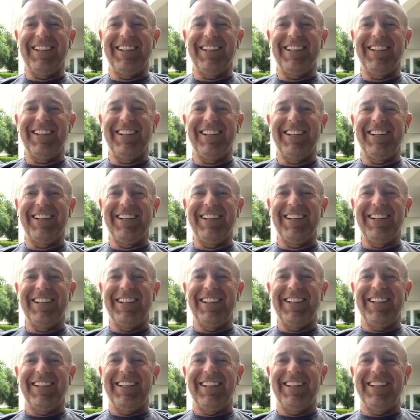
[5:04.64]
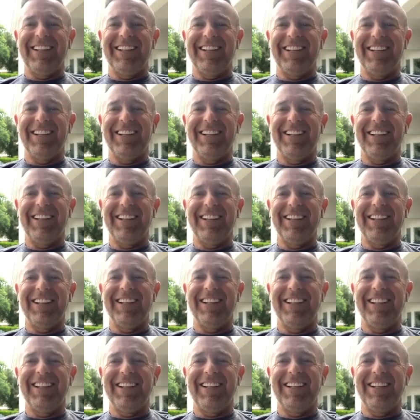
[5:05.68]

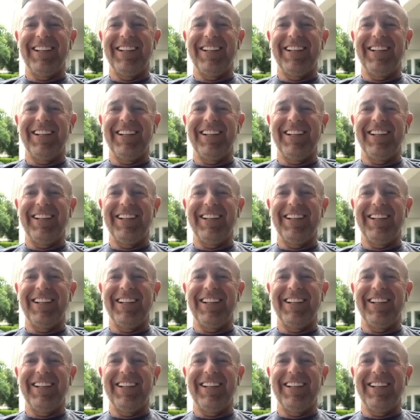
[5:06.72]
(not speaking)